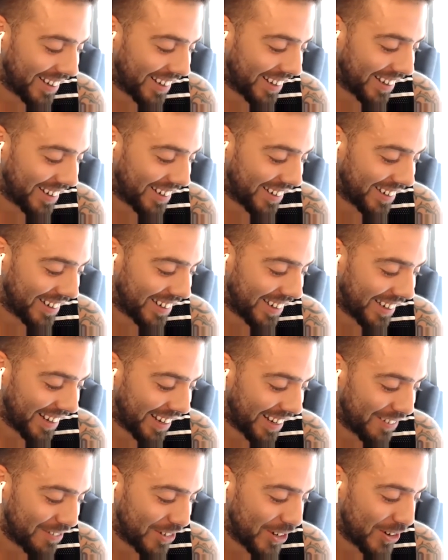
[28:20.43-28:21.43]
And and
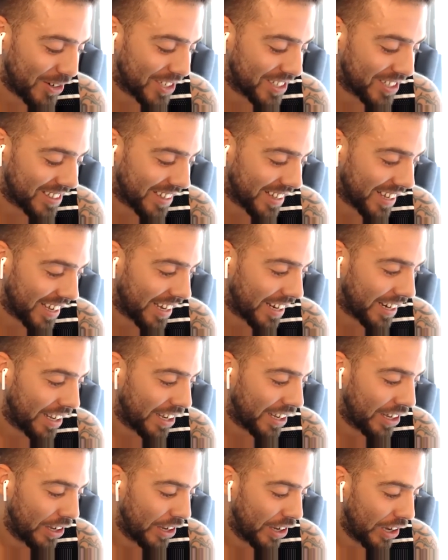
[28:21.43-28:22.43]
I've noticed that
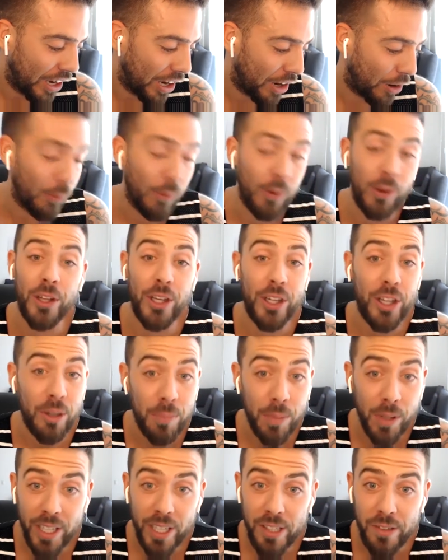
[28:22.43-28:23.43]
a really good
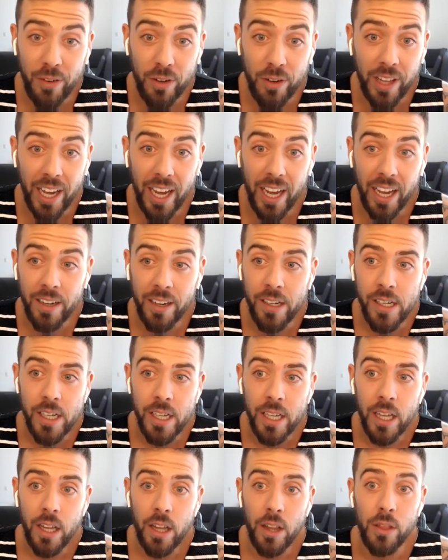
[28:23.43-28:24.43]
place for that
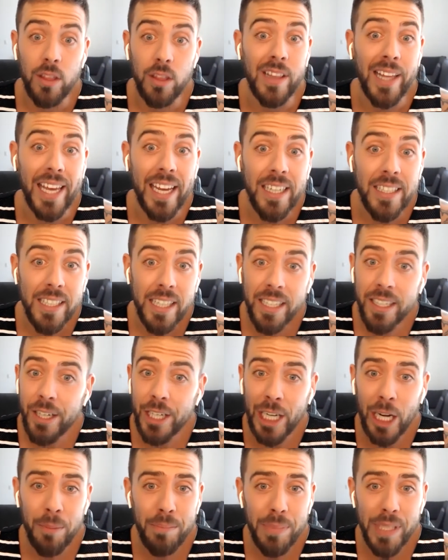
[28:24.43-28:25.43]
LinkedIn
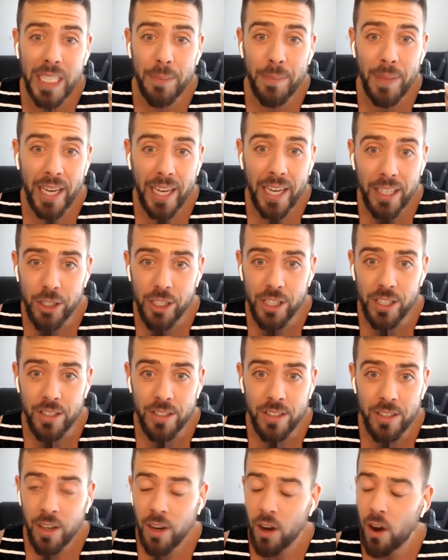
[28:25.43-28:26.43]
company
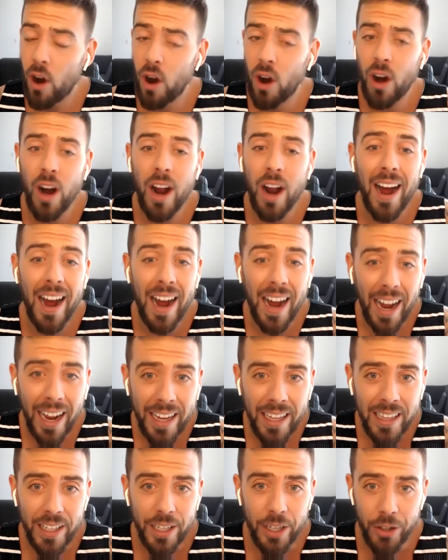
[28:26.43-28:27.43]
pages are
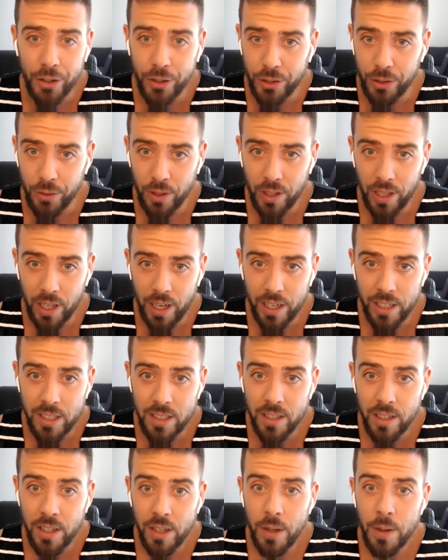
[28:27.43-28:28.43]
highly
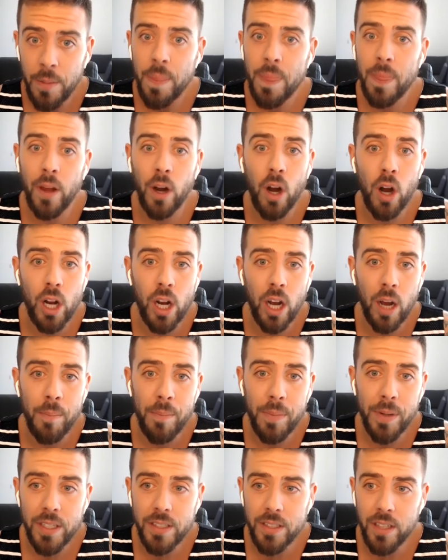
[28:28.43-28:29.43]
underutilized. There are
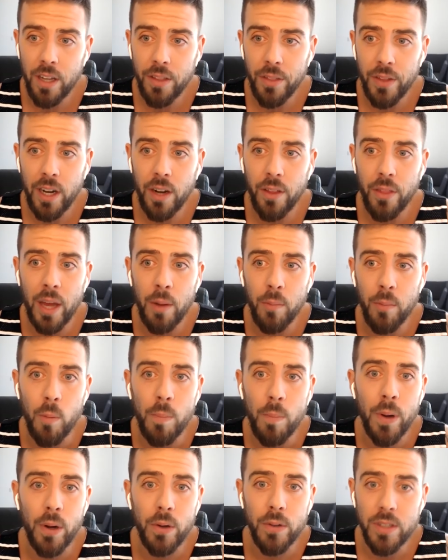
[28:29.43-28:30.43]
companies on there that will
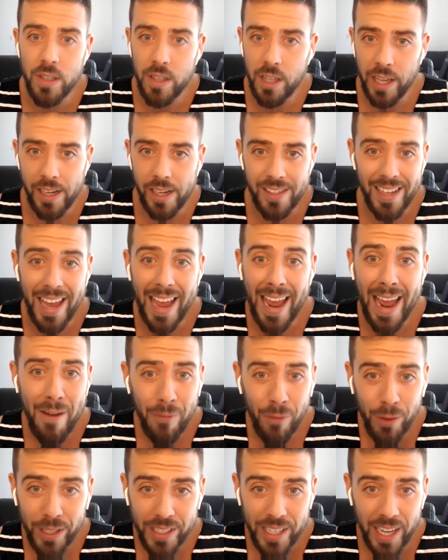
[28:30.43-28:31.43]
post things
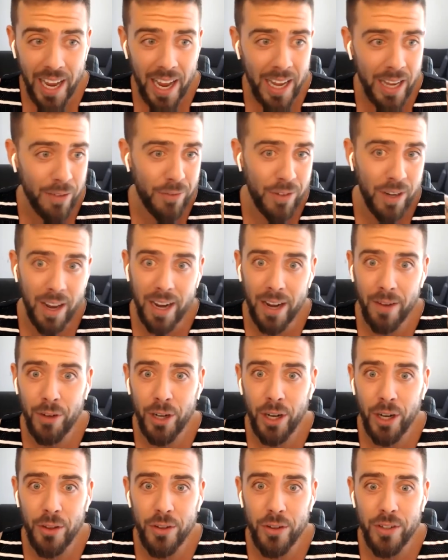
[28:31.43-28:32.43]
every day, if not every
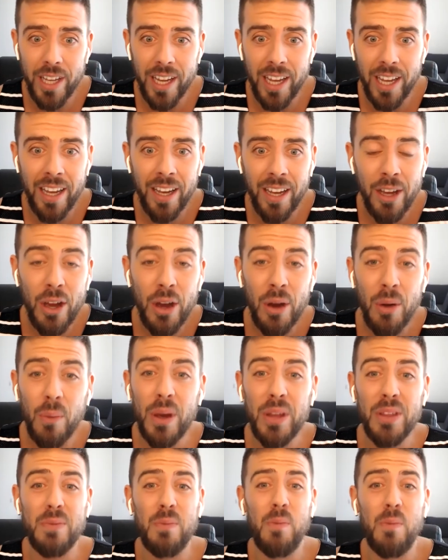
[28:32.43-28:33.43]
other day,
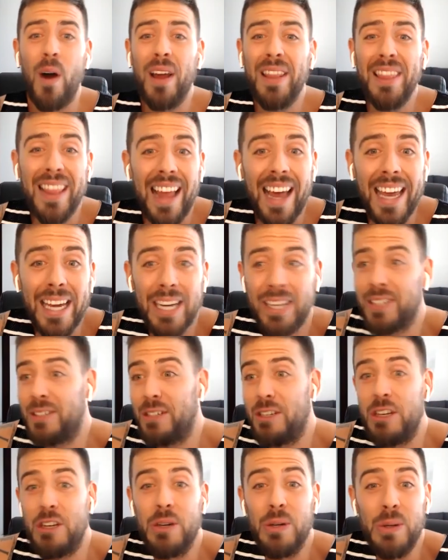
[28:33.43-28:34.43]
with one like,
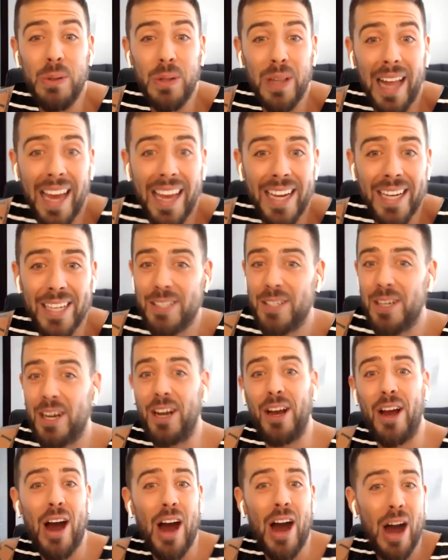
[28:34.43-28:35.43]
two likes, a
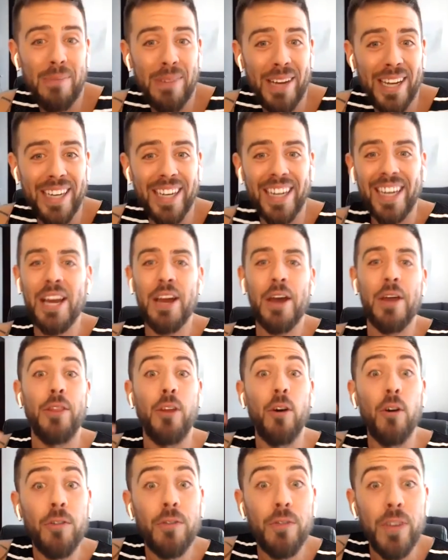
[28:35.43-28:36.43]
comment.
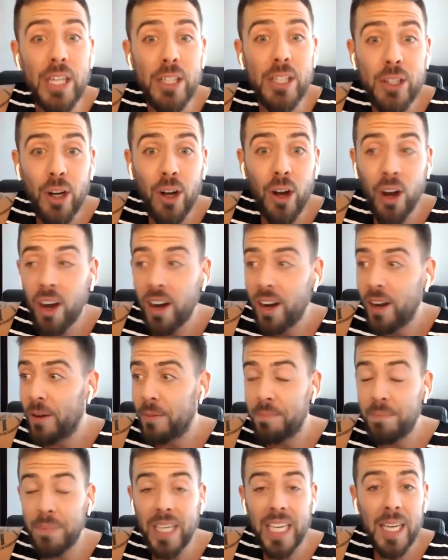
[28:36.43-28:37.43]
They'll feature
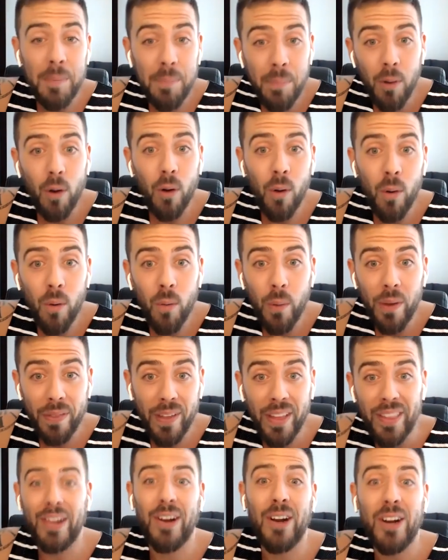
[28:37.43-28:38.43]
people
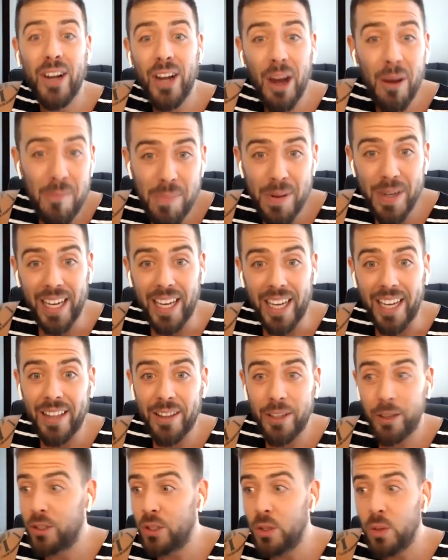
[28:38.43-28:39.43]
within their company.
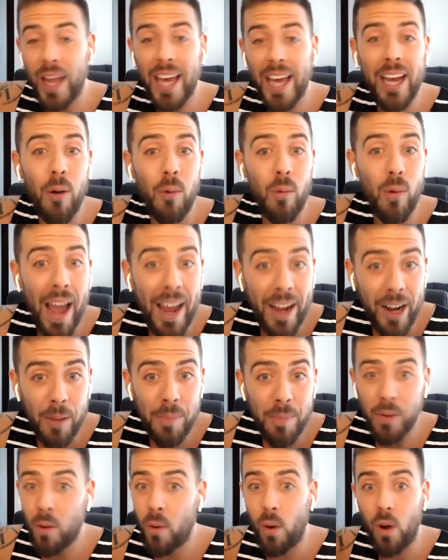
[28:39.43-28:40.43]
They'll do like a write
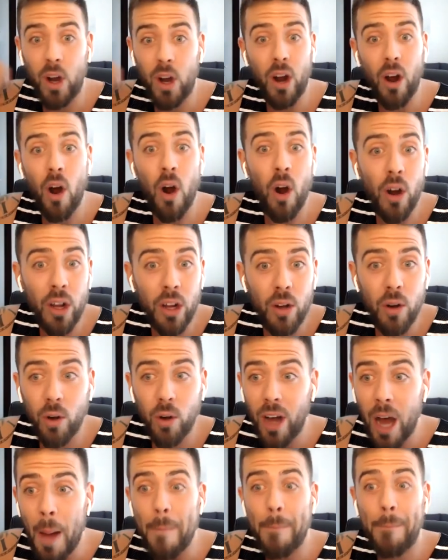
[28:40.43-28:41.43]
up or an
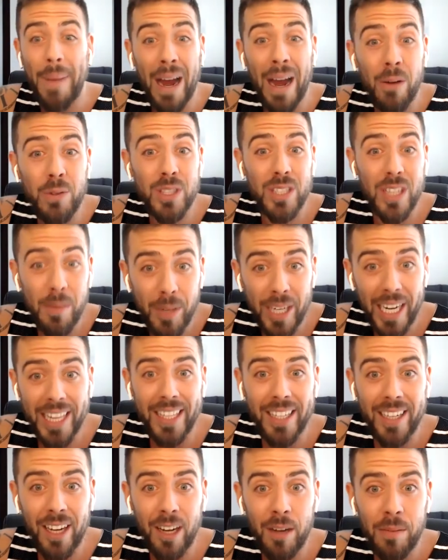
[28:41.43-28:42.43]
article about someone at
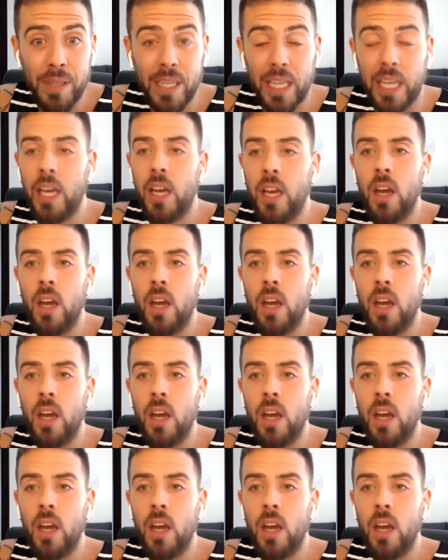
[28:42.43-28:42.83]
the company.